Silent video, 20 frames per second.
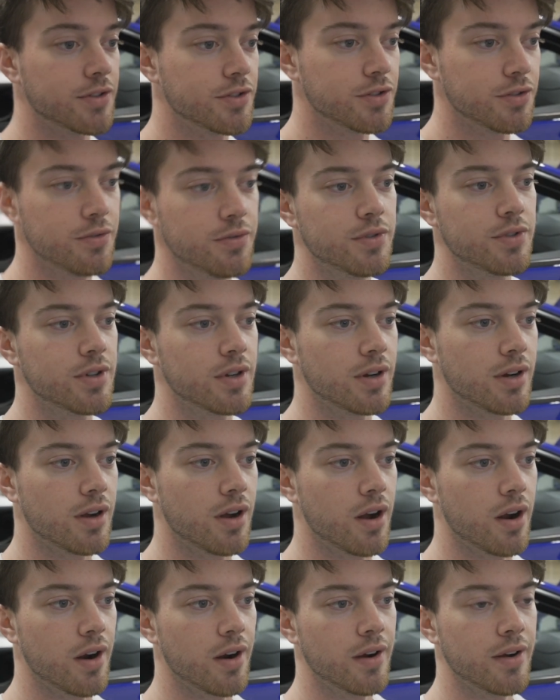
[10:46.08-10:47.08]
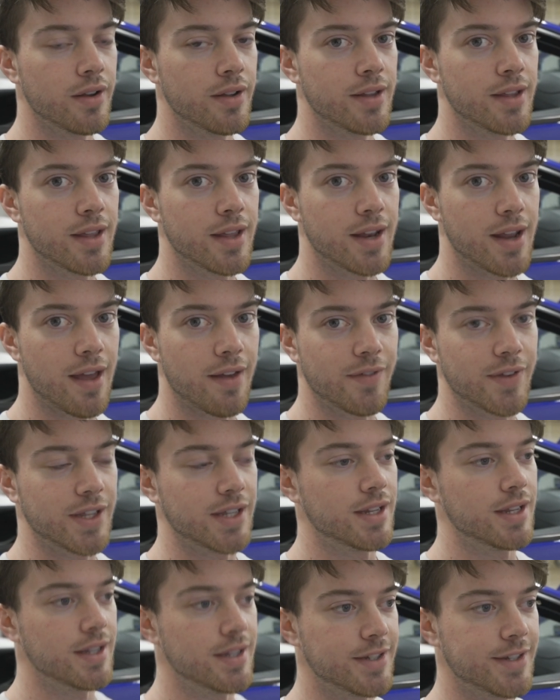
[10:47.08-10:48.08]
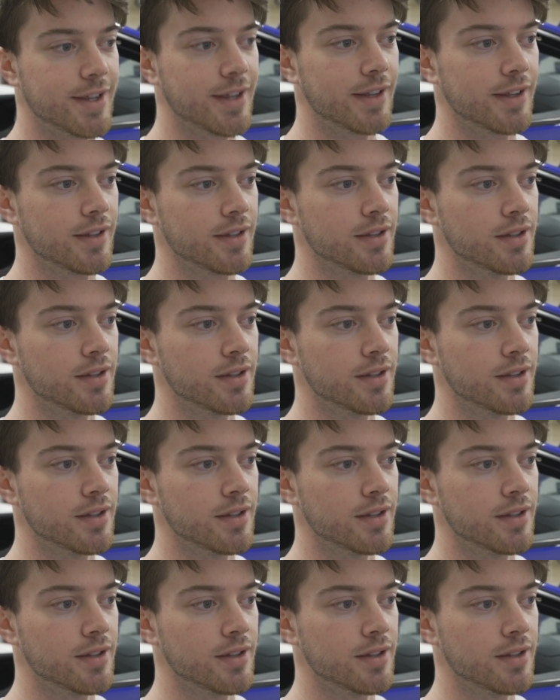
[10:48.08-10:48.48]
a tune to your car and having an intake.